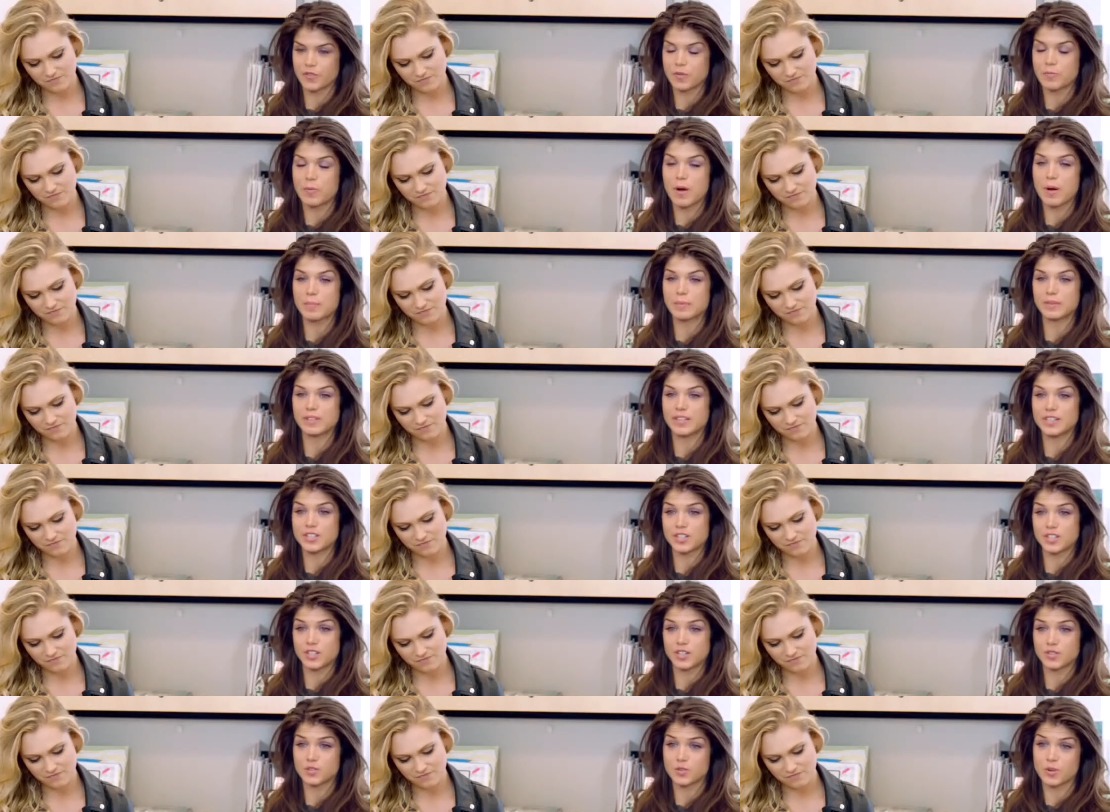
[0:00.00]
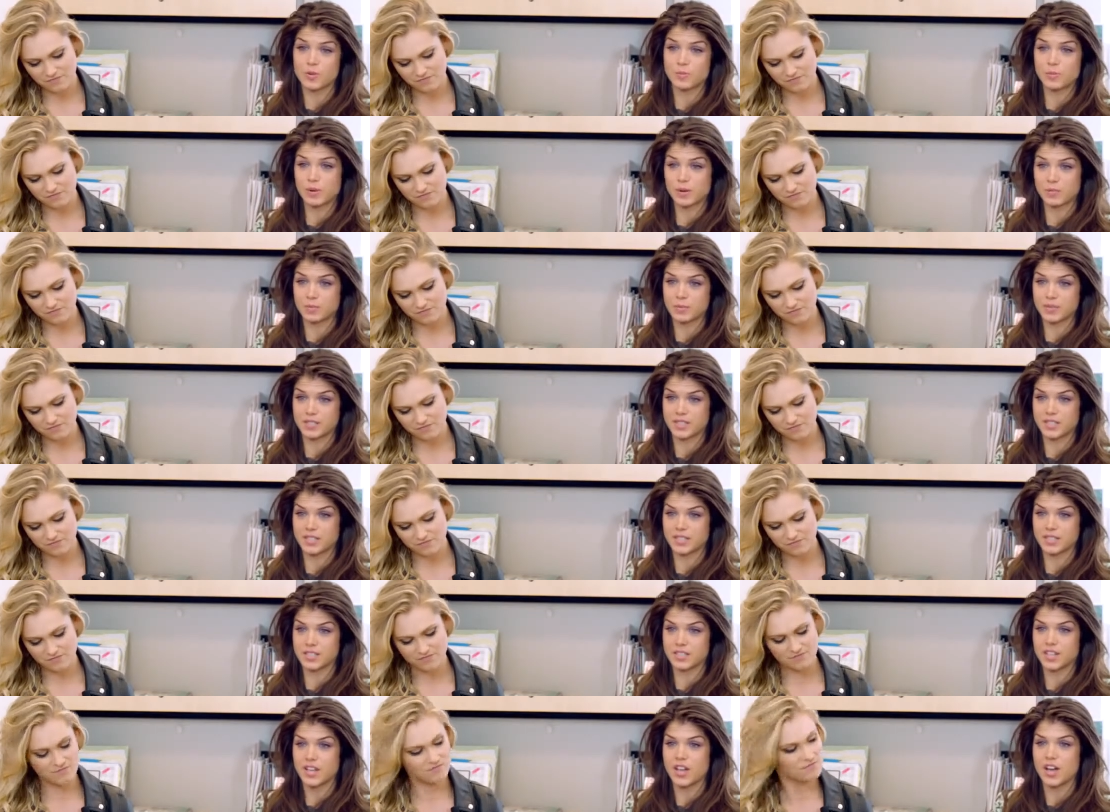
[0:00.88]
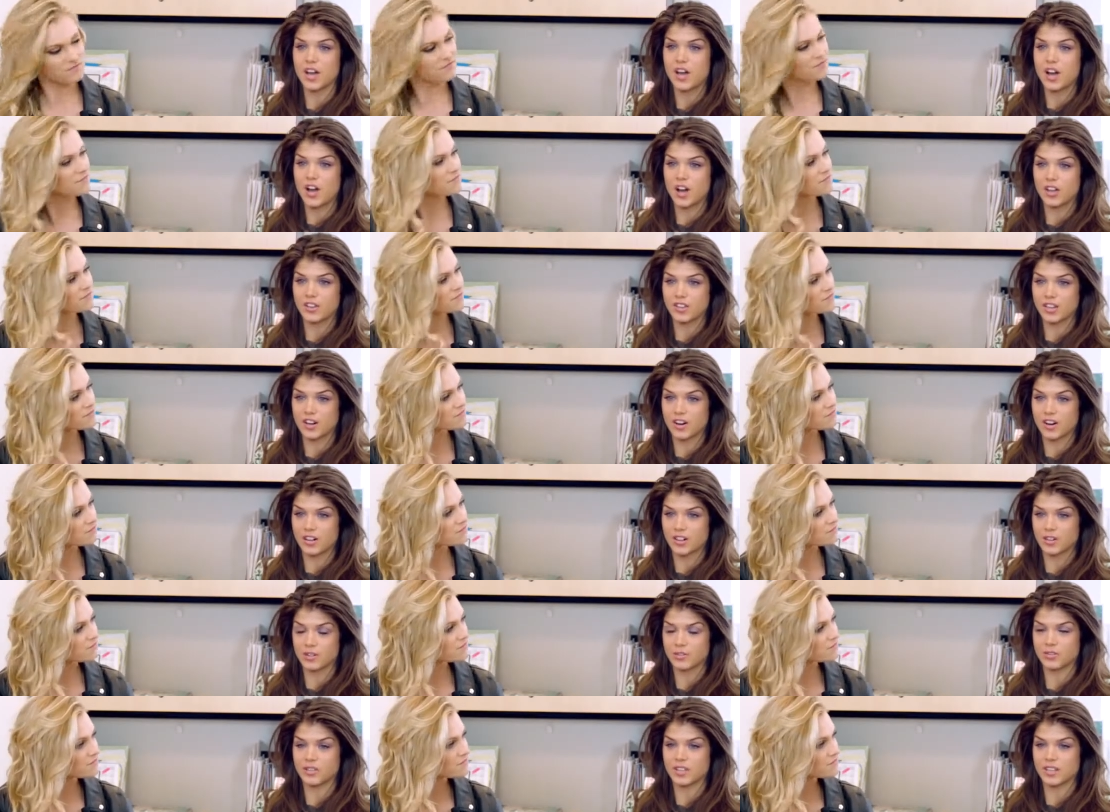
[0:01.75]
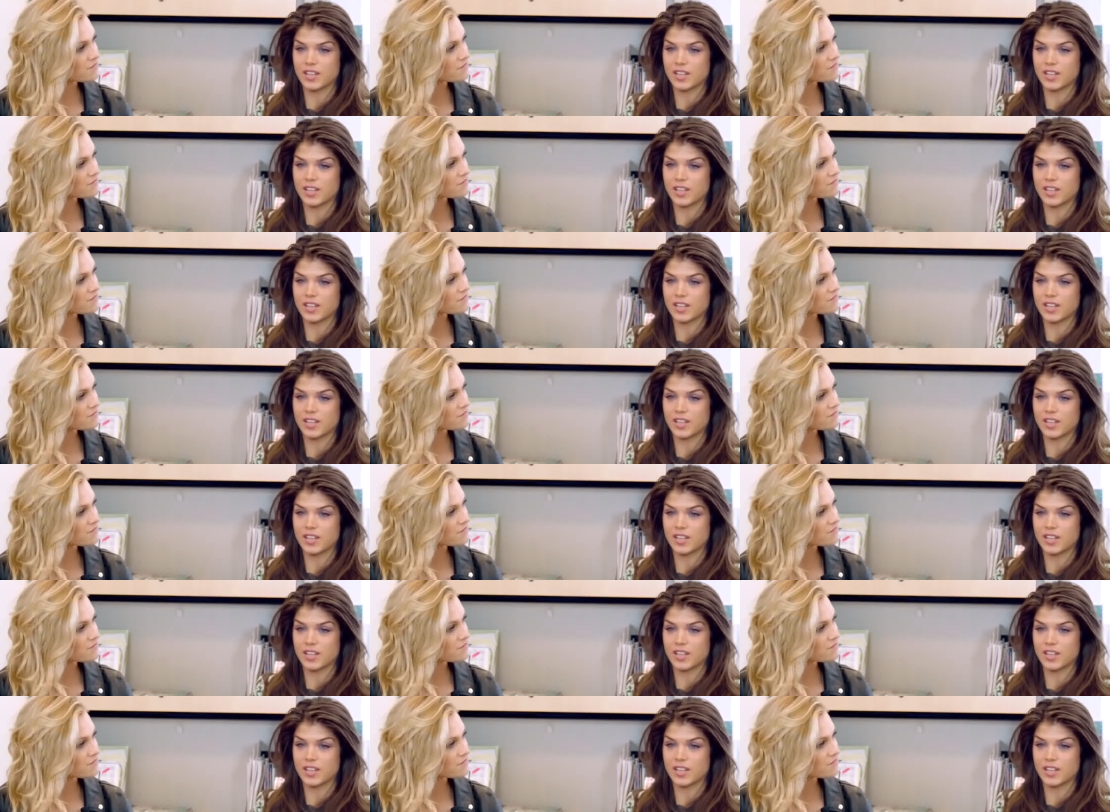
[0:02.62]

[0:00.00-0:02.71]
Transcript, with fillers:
Speaker 1: For population control purposes, on the ark you're only